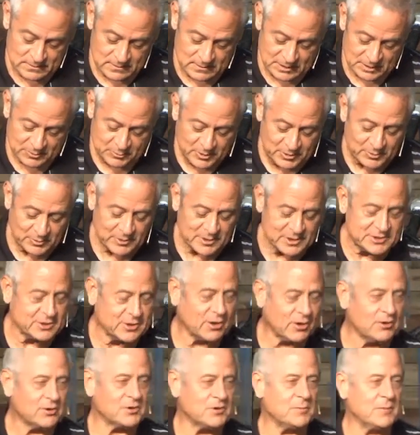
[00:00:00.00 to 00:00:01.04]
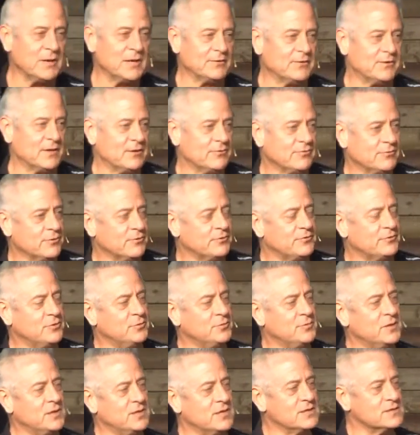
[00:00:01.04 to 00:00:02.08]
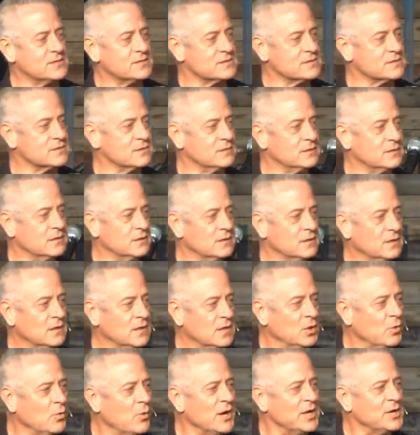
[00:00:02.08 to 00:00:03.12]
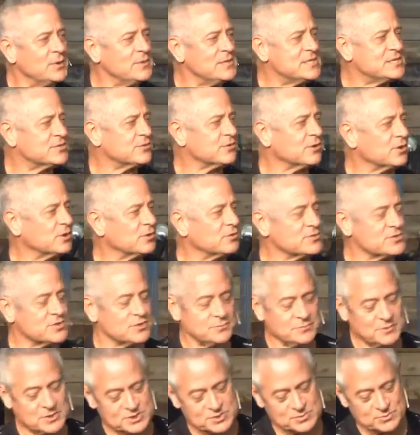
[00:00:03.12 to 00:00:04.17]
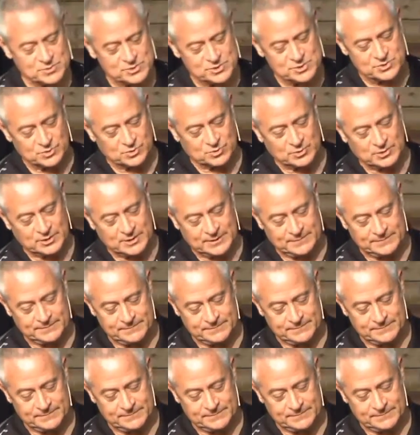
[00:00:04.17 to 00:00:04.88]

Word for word: And we want to talk about that for a few minutes. Why do we struggle so much with joy?